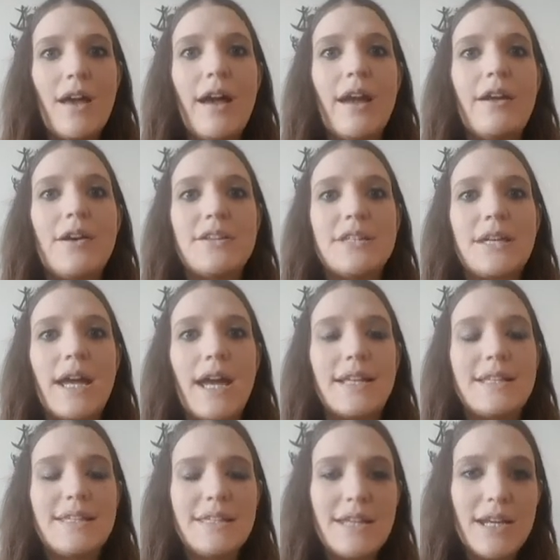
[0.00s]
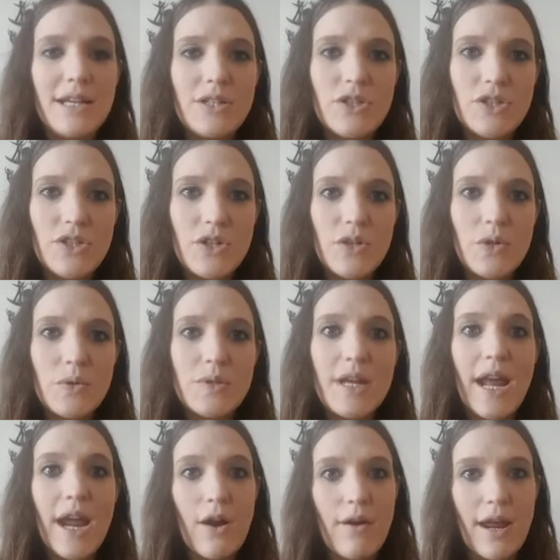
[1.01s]
I also had stage 2
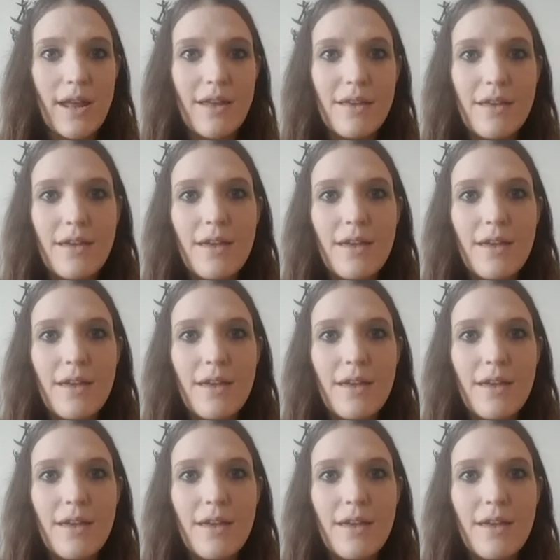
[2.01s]
tearing.